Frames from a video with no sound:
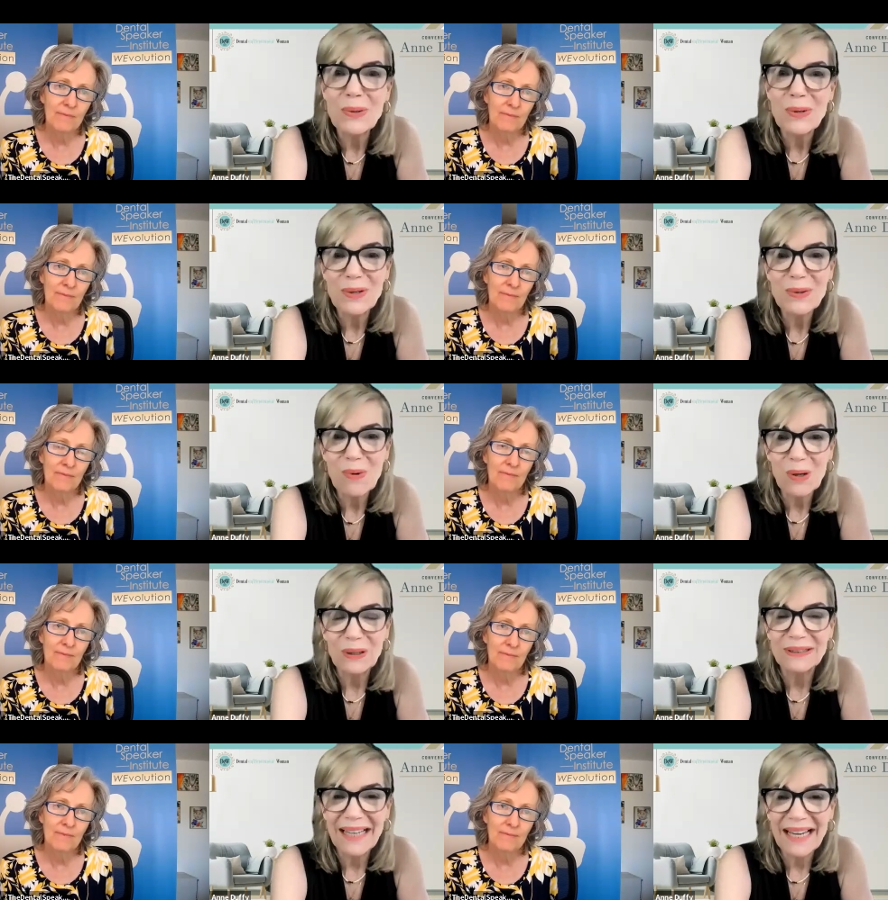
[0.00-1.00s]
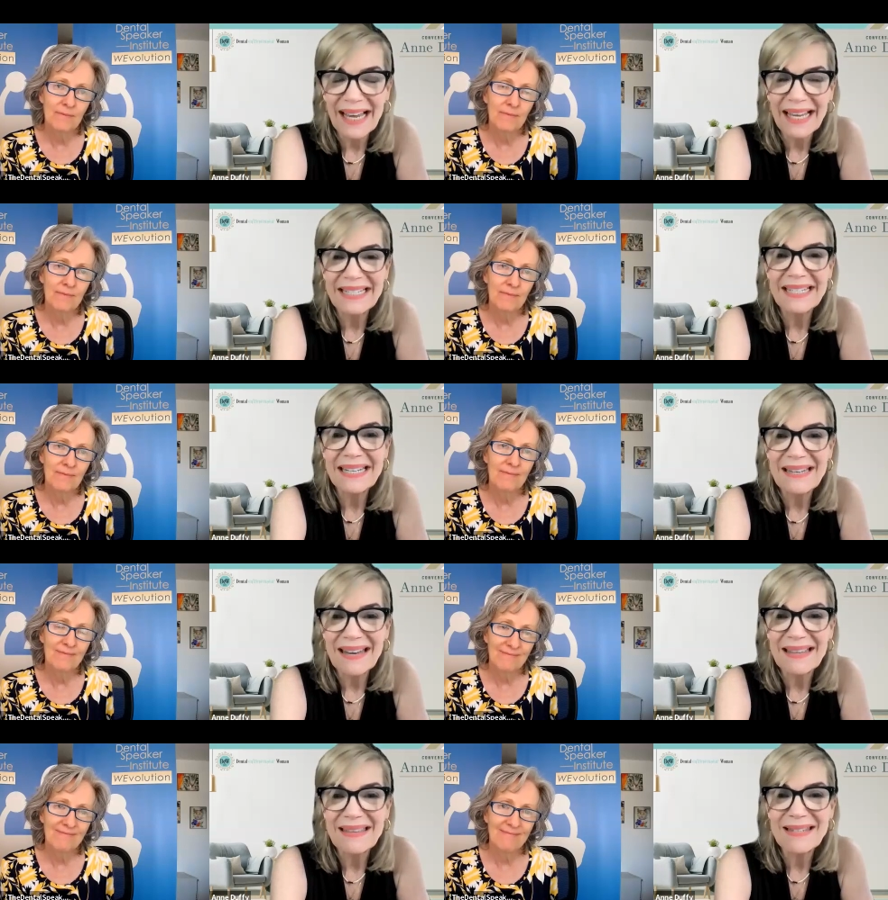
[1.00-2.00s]
Speaker 1: DeW in this world and
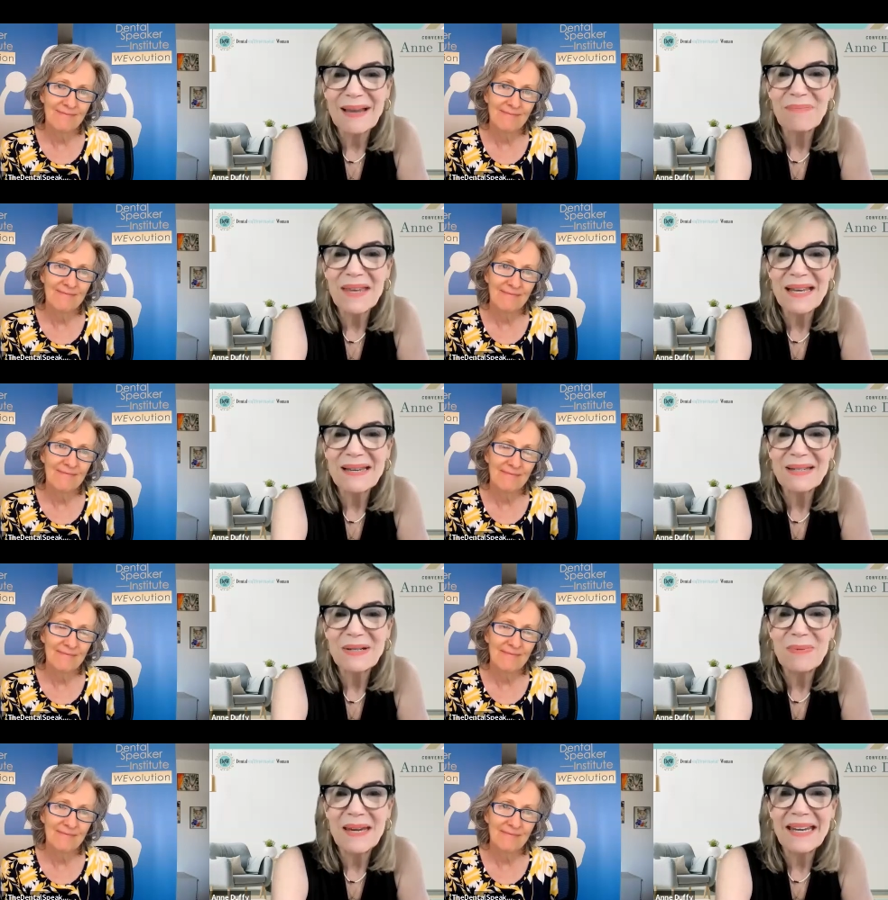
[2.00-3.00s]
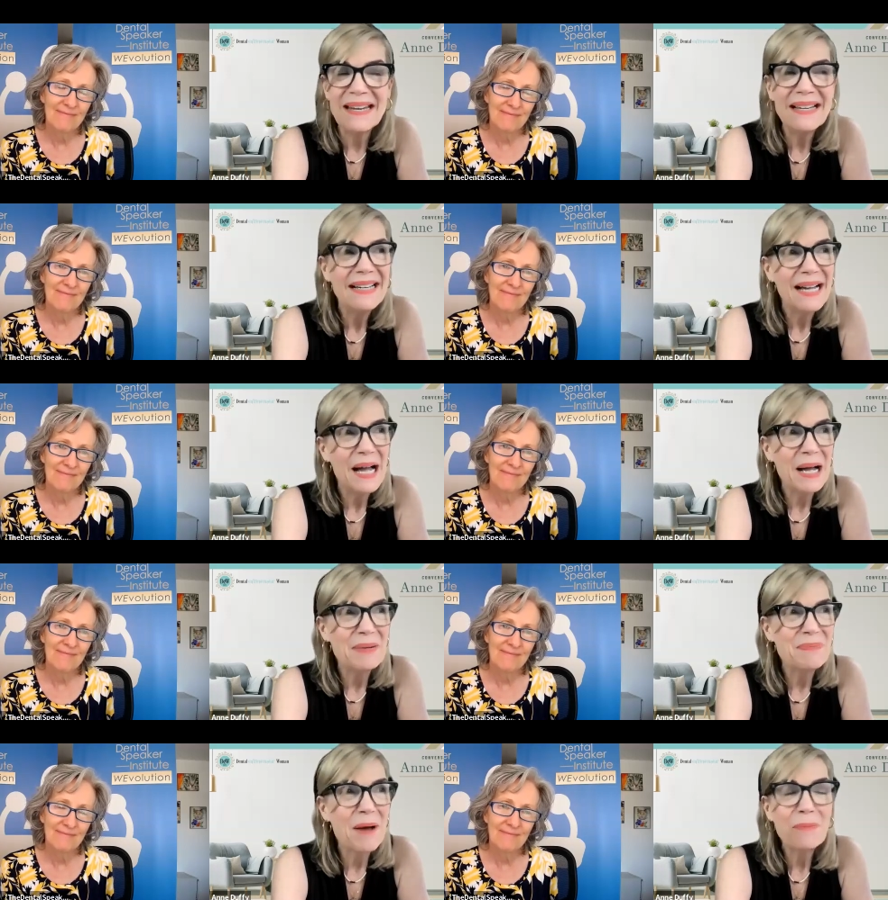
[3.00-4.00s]
it's something to be
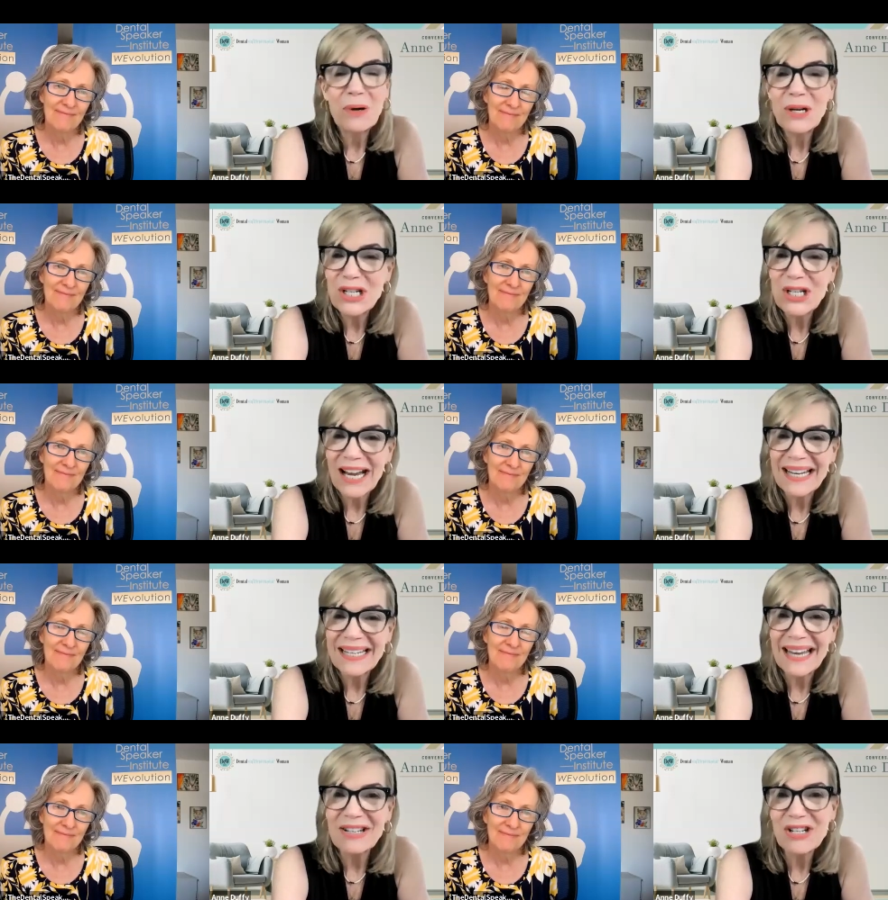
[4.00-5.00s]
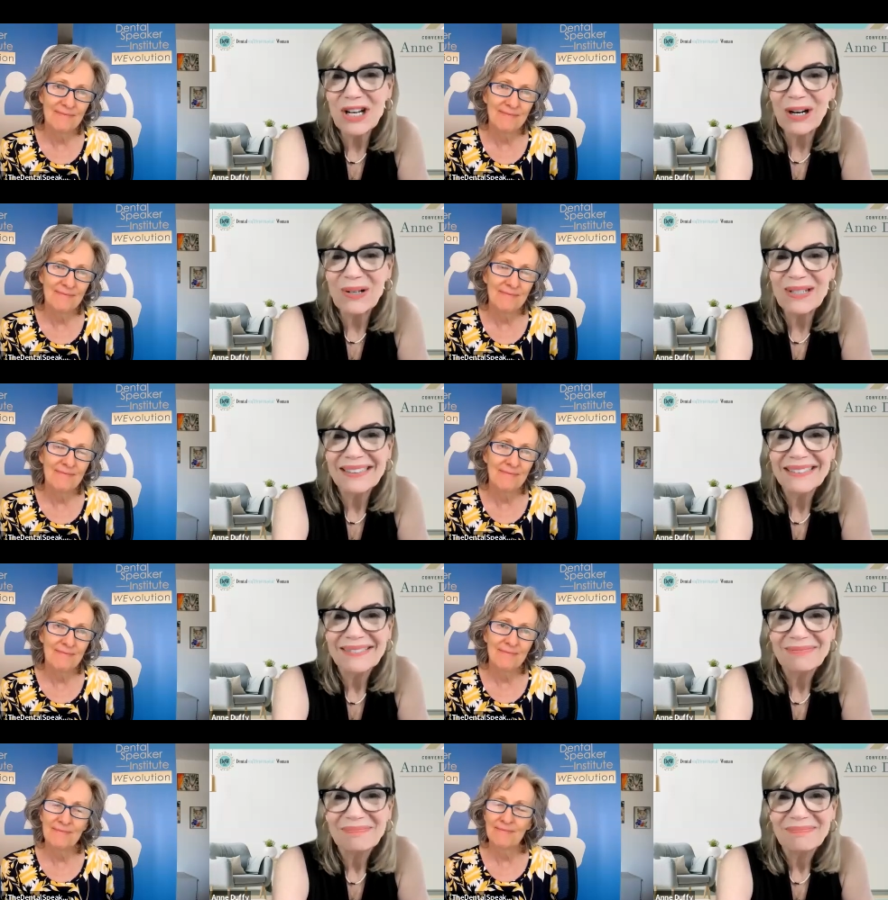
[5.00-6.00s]
um, appreciated and shared
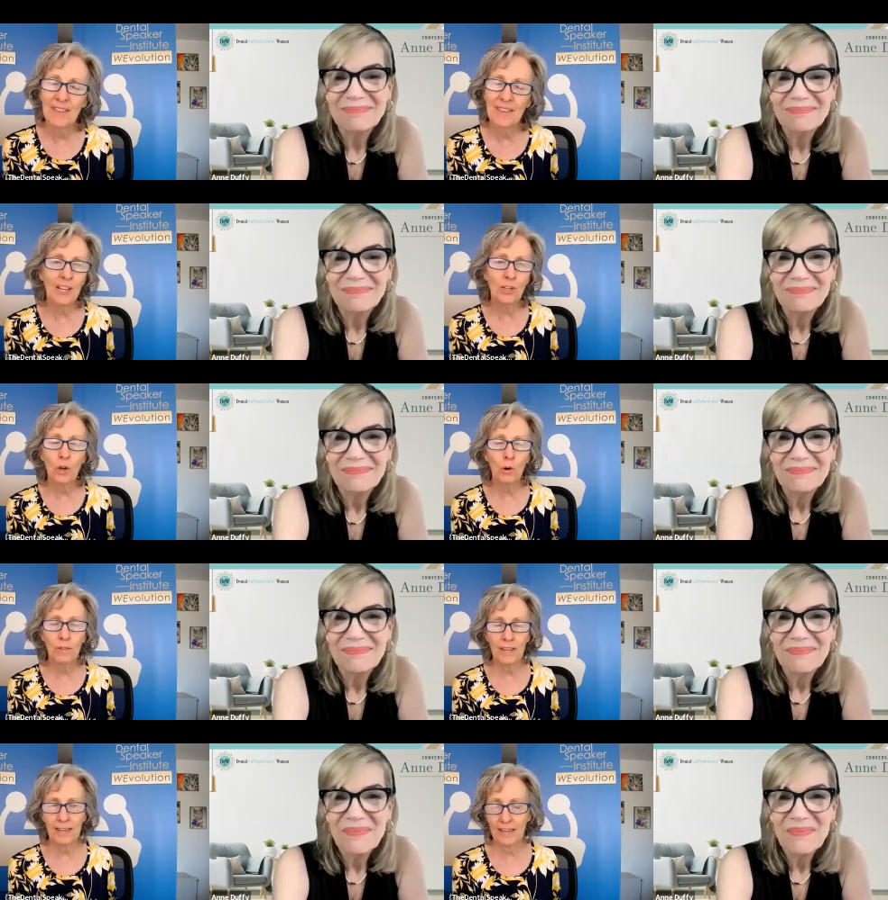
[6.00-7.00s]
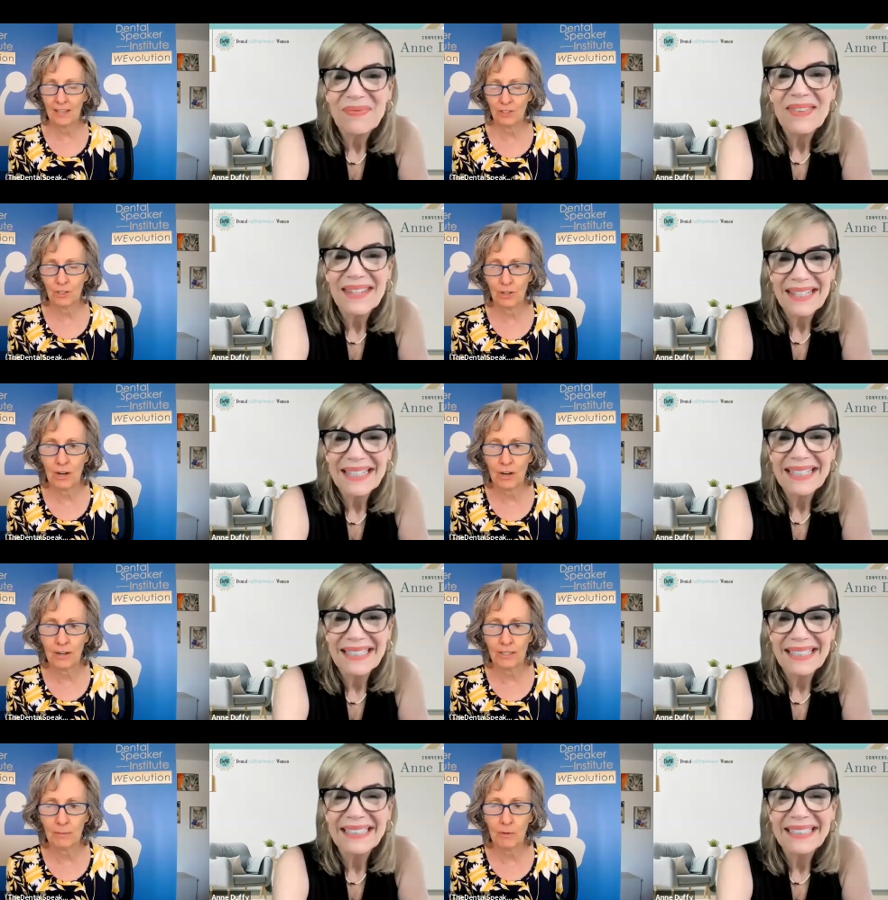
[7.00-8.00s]
Speaker 2: mm, i know that it is your
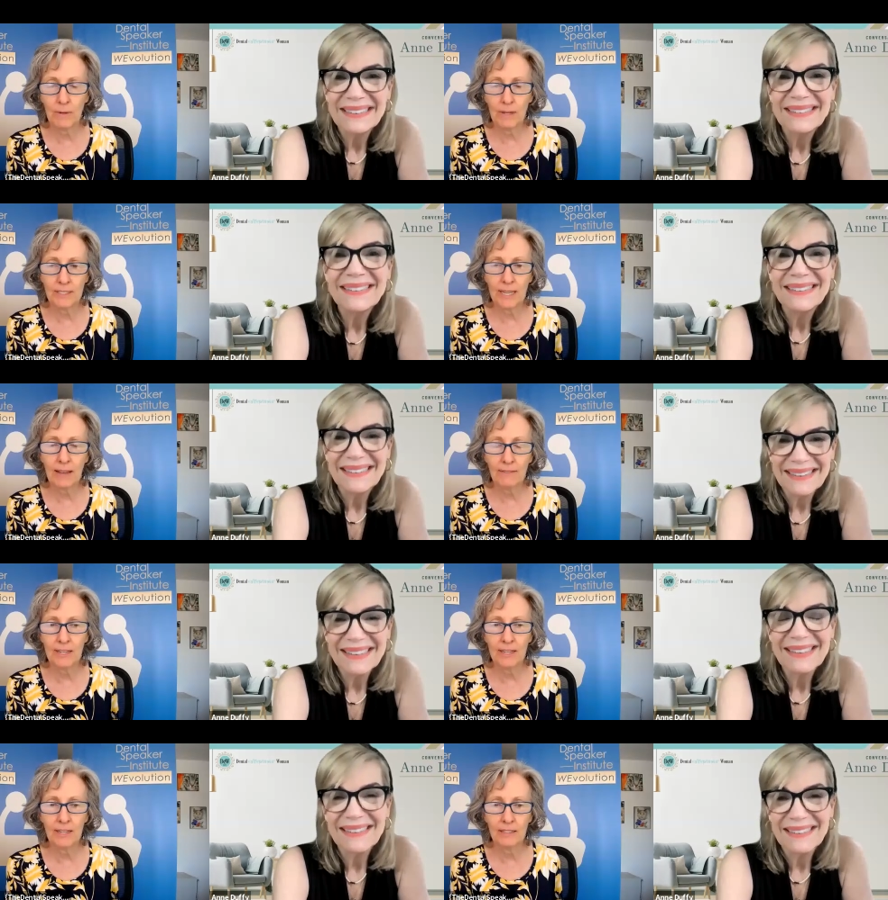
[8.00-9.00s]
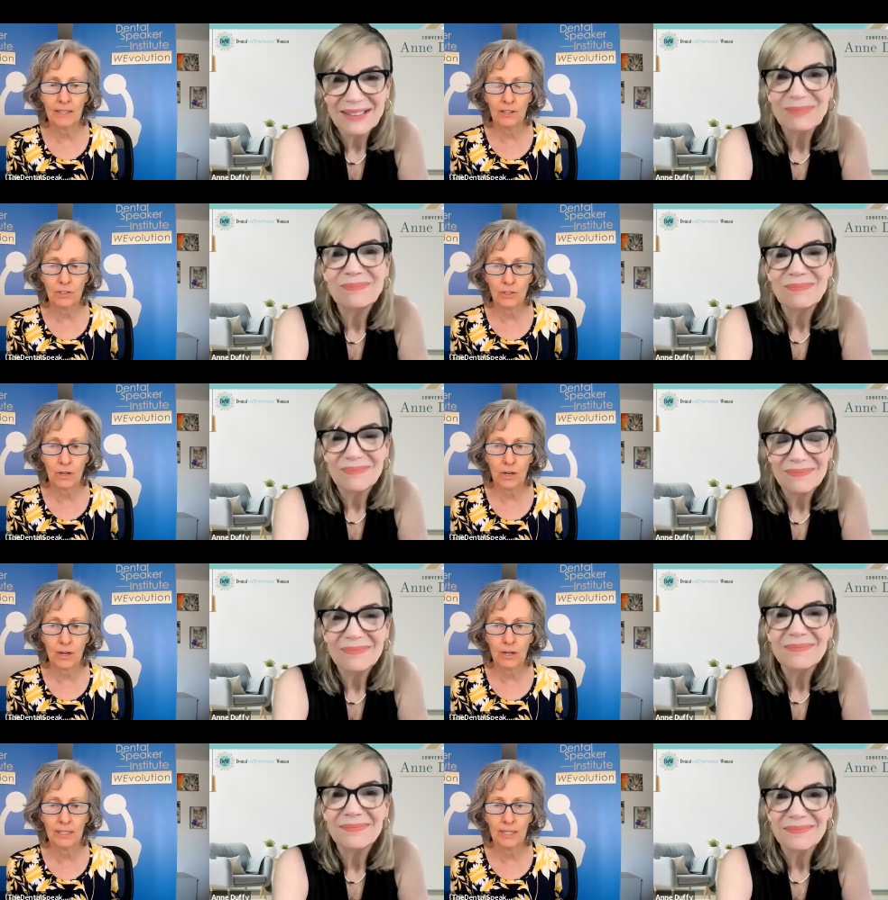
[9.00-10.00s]
heart i mean it's evident that it's your
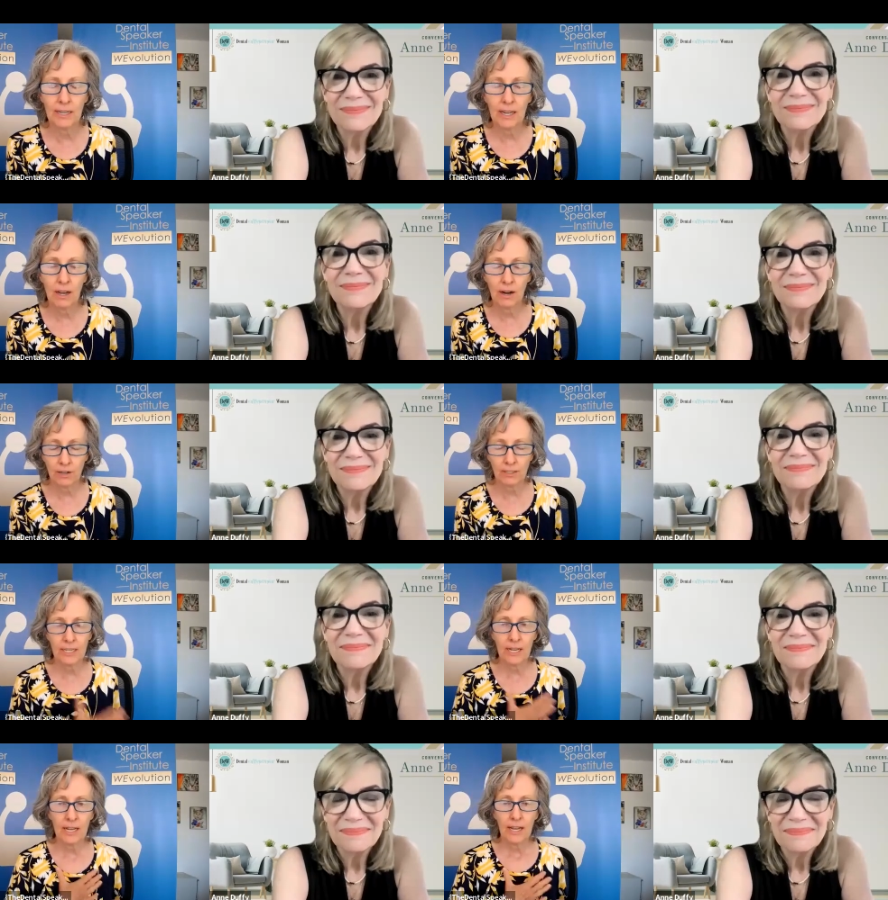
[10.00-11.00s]
heart and heart